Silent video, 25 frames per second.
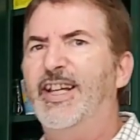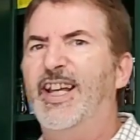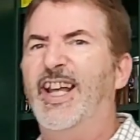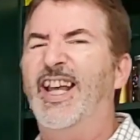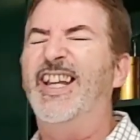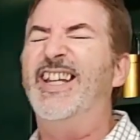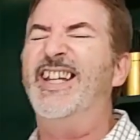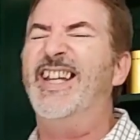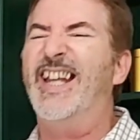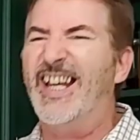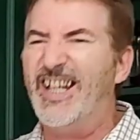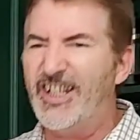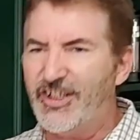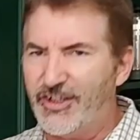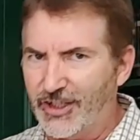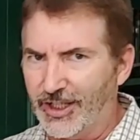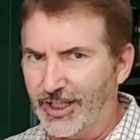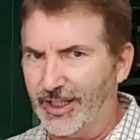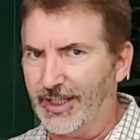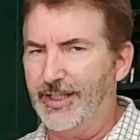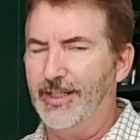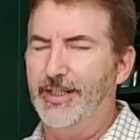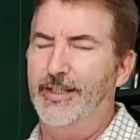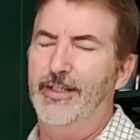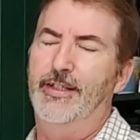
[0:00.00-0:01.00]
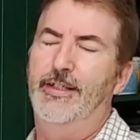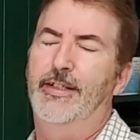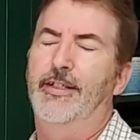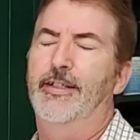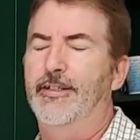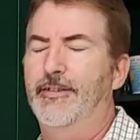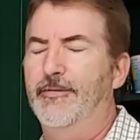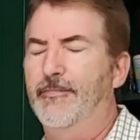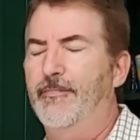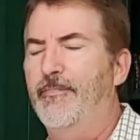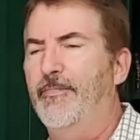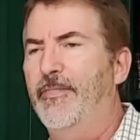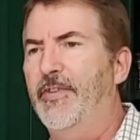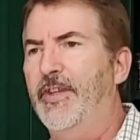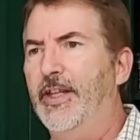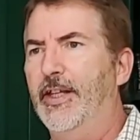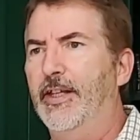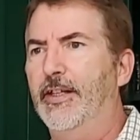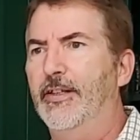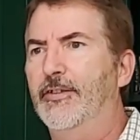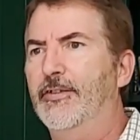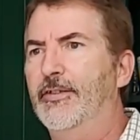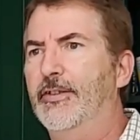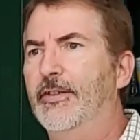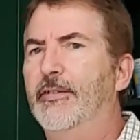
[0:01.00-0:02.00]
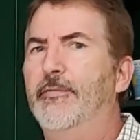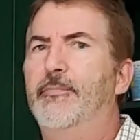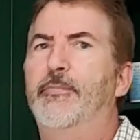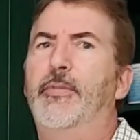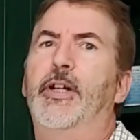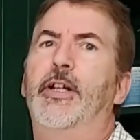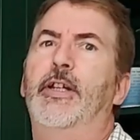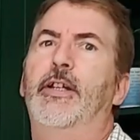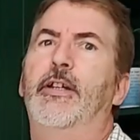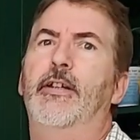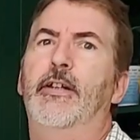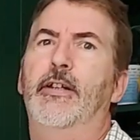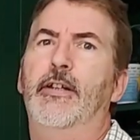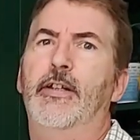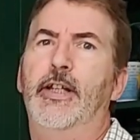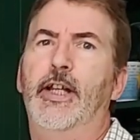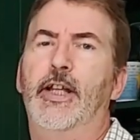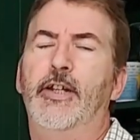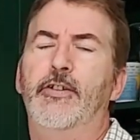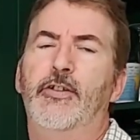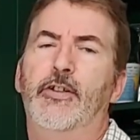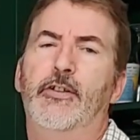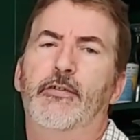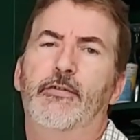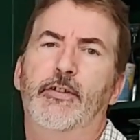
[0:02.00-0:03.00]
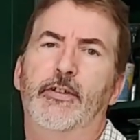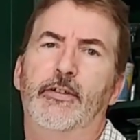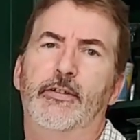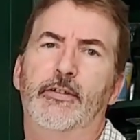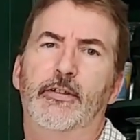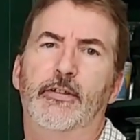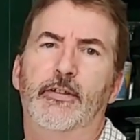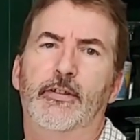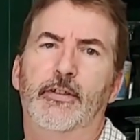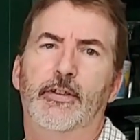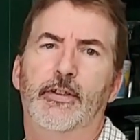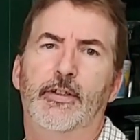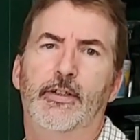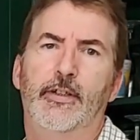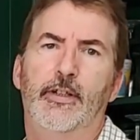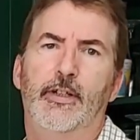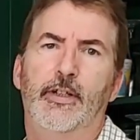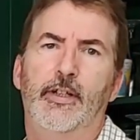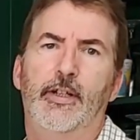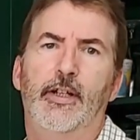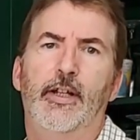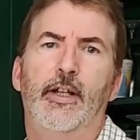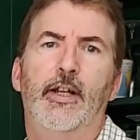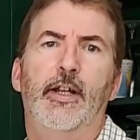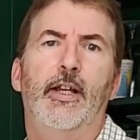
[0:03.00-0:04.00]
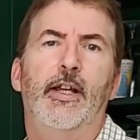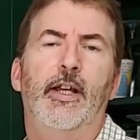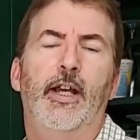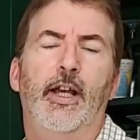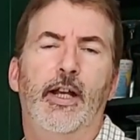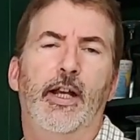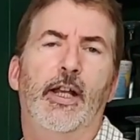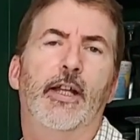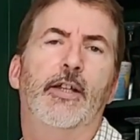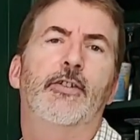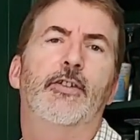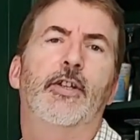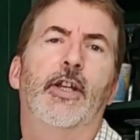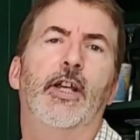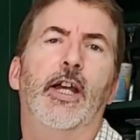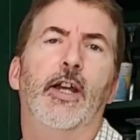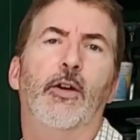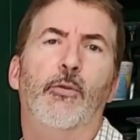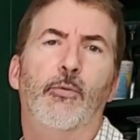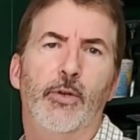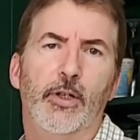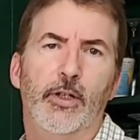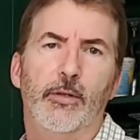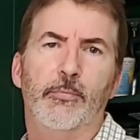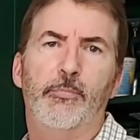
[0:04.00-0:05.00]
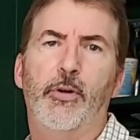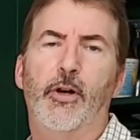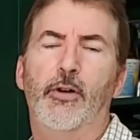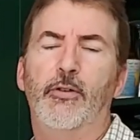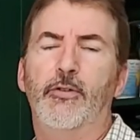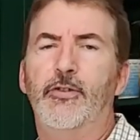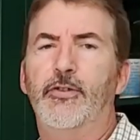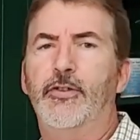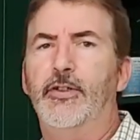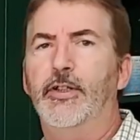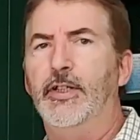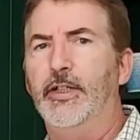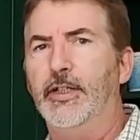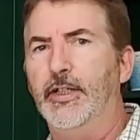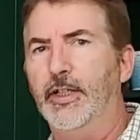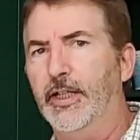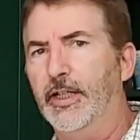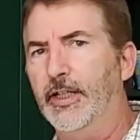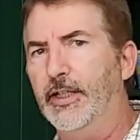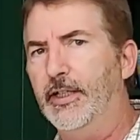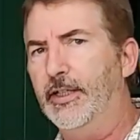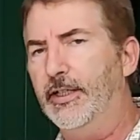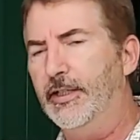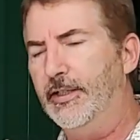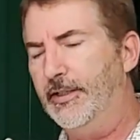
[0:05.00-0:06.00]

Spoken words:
Enagic. And instead of buying an Enagic filter. And like I say, I will post the link,